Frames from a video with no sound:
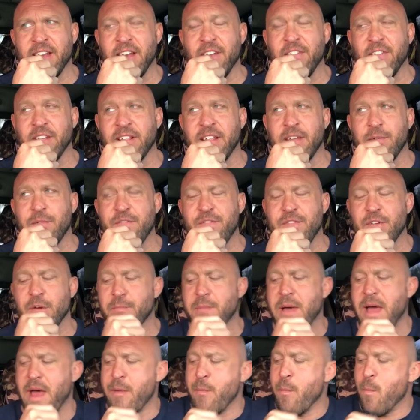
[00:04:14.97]
and I think they would
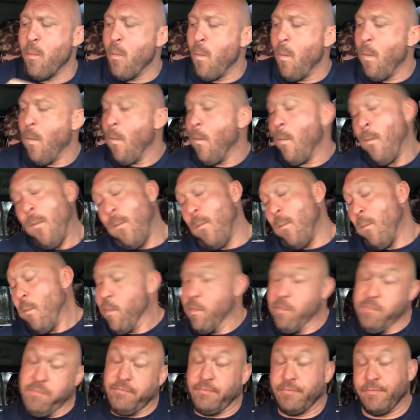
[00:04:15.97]
feel bad.
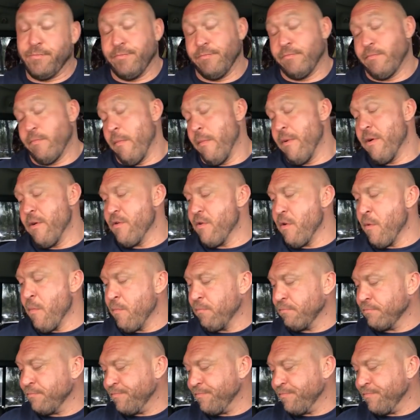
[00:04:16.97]
I don't know.